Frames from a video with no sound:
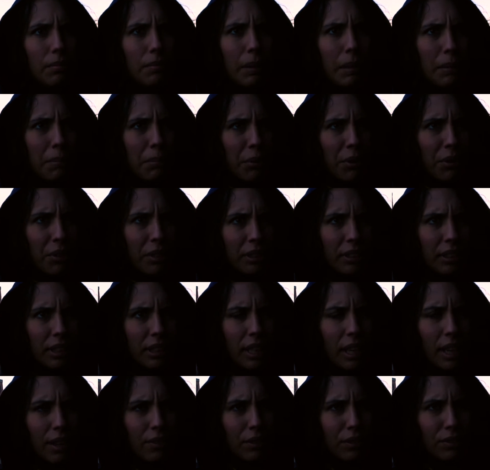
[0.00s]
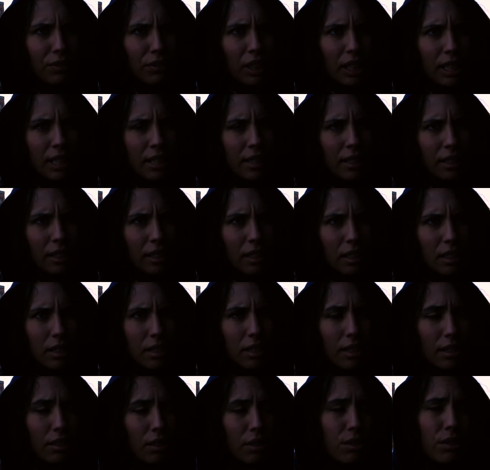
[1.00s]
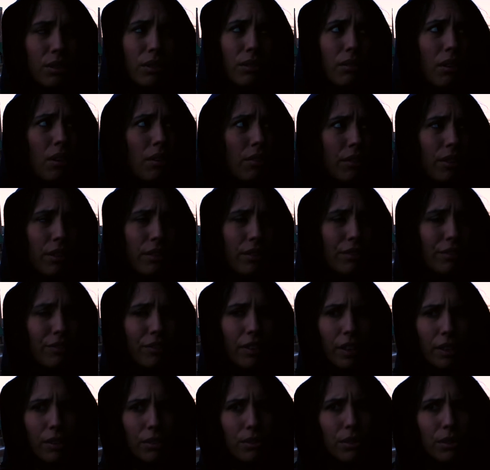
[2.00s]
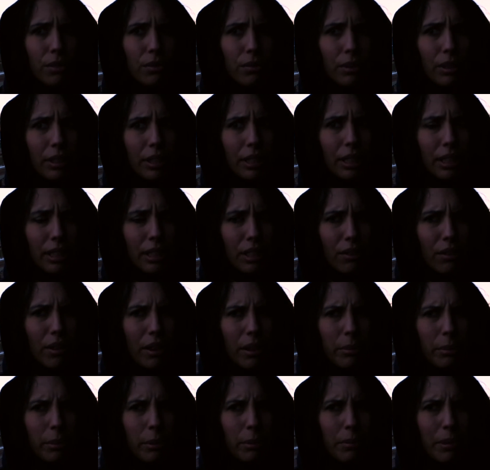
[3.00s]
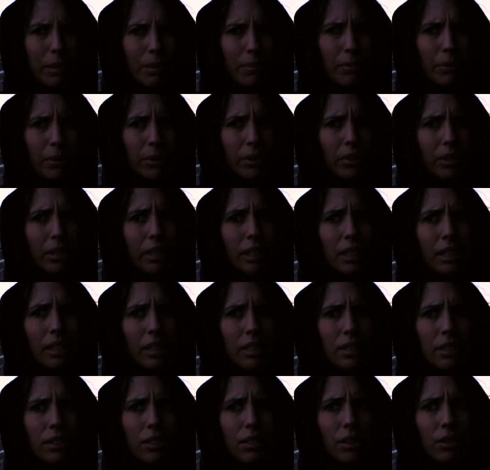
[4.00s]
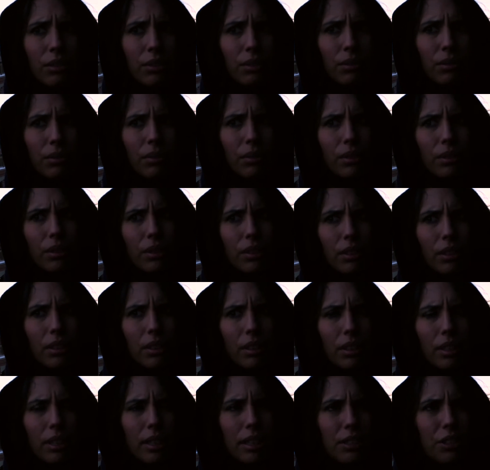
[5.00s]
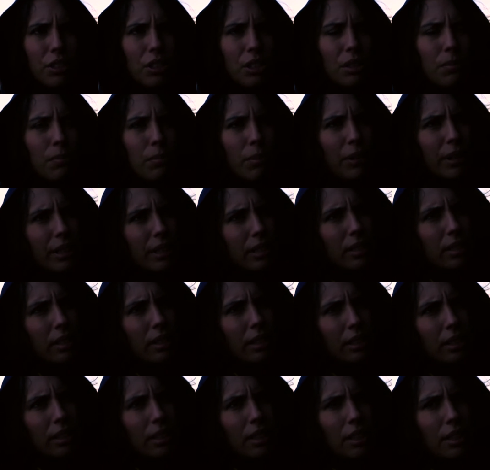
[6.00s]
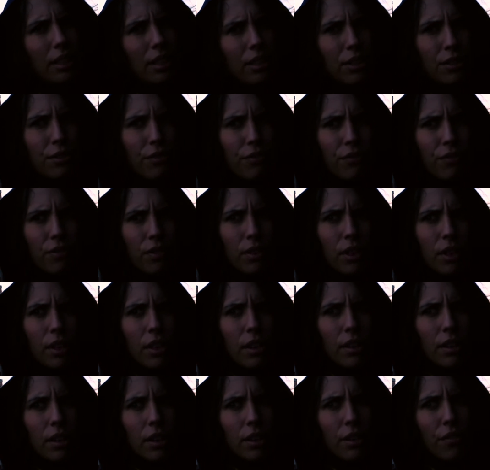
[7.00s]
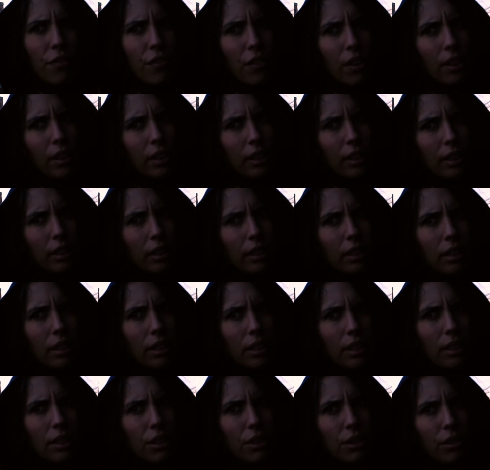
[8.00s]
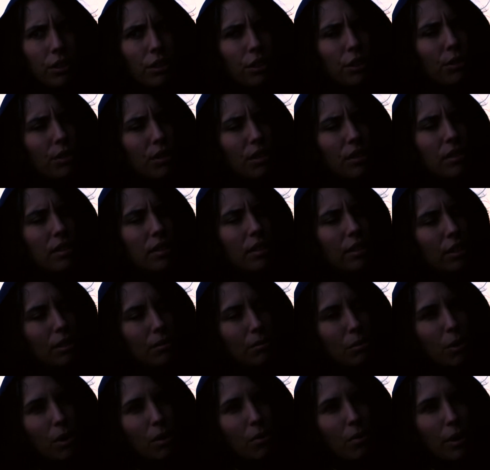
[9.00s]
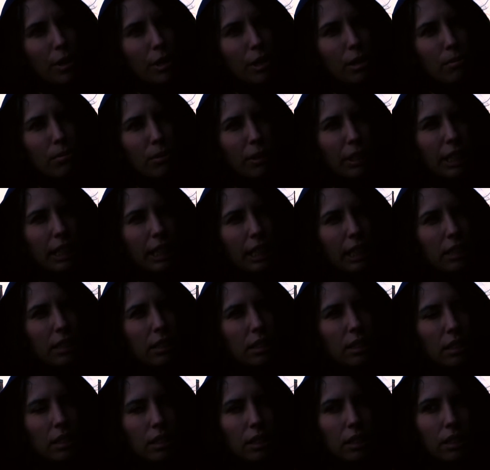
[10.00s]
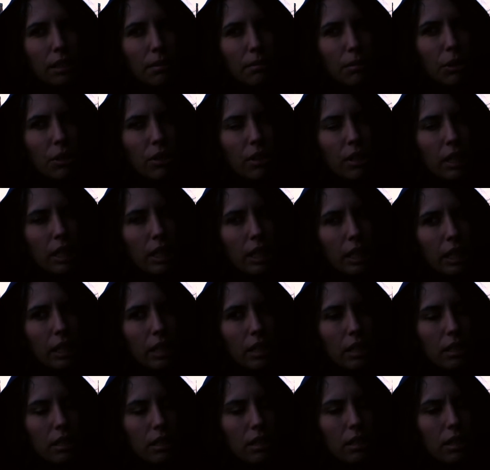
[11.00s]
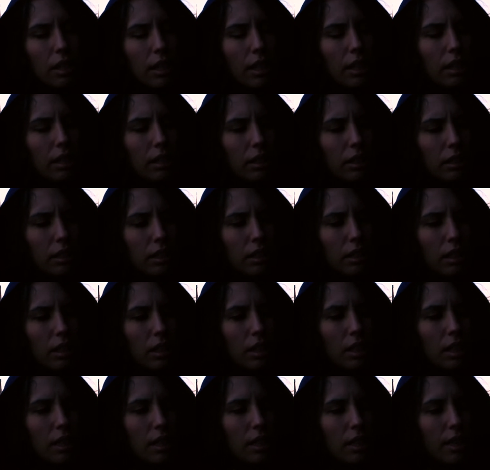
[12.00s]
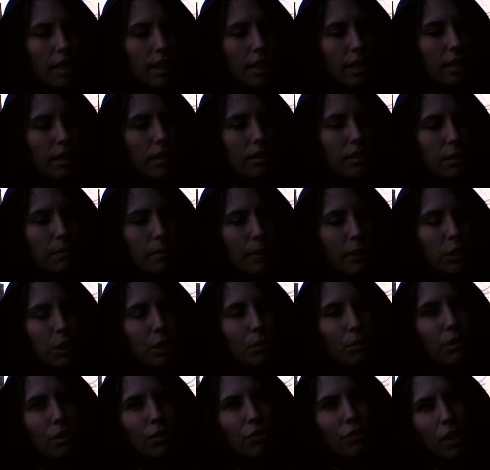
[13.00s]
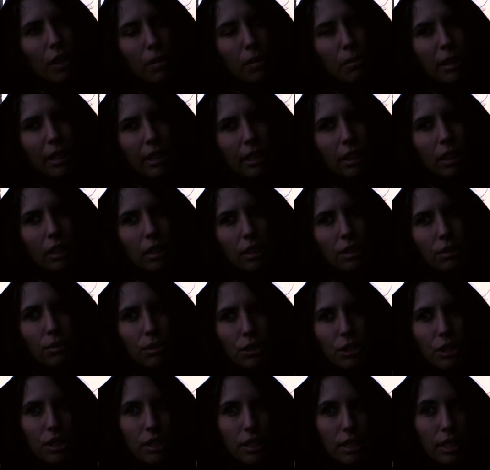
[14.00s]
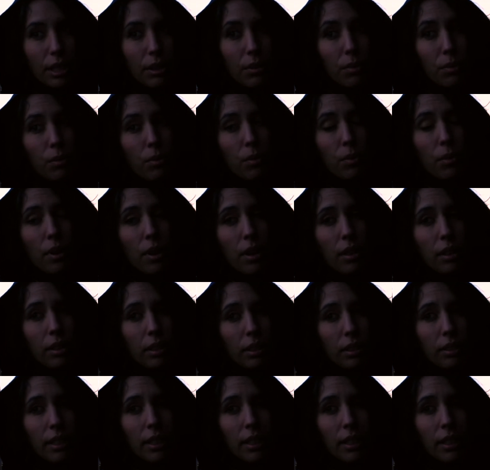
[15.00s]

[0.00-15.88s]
people that they have advising us, and also all the other fellows are really incredible people, so it just brings like you feel like you consider more what you're bringing into the community, I guess. And especially with a film like this, which is like a